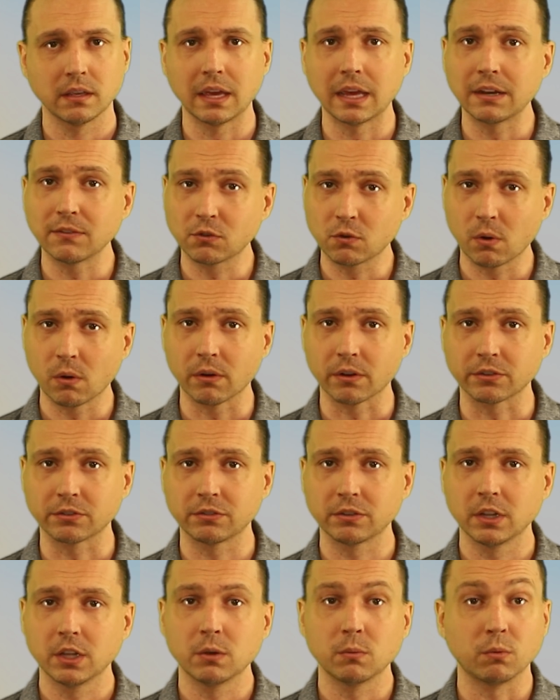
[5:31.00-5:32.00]
And of
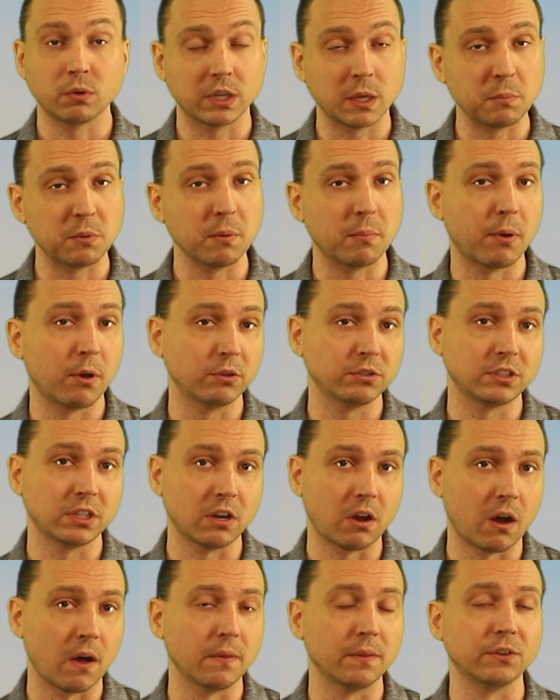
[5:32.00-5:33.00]
course, we'll keep you
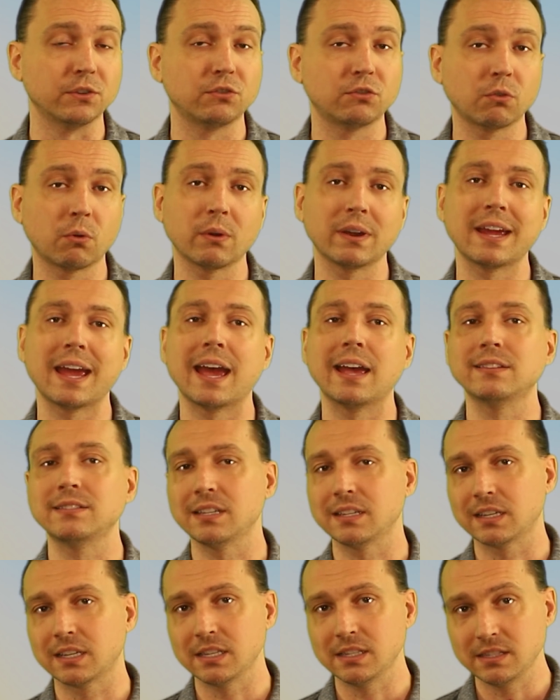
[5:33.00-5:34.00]
posted on this story as
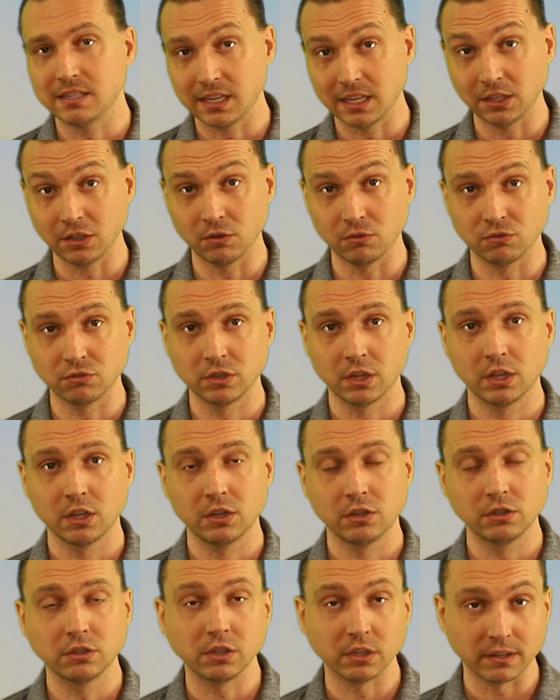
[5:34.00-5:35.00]
it continues
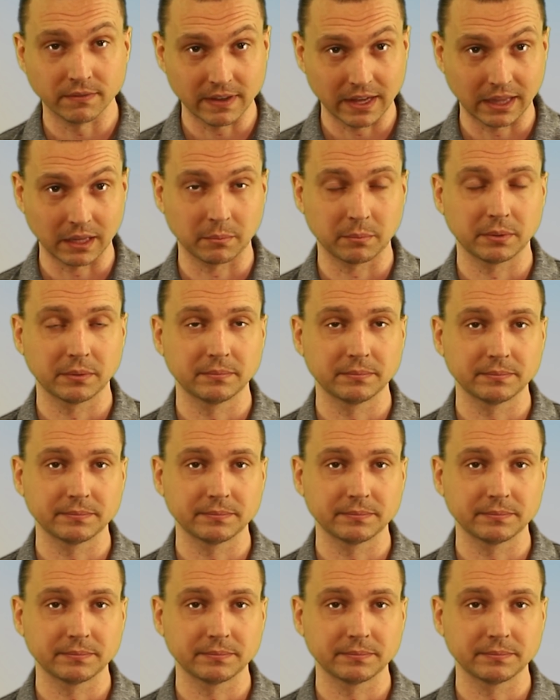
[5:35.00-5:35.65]
to develop.